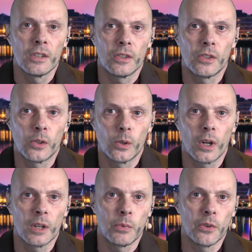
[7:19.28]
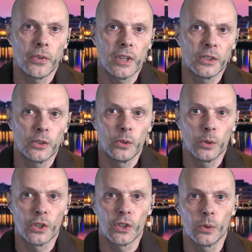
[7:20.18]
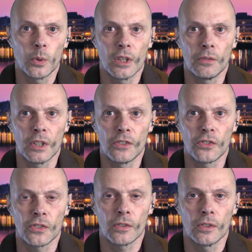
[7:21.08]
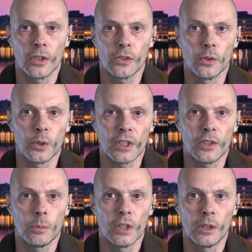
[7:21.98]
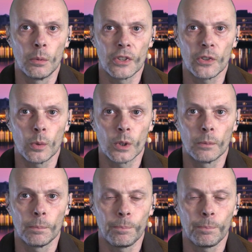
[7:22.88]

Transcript: So I prefer to do a show even it's not going to be the best one.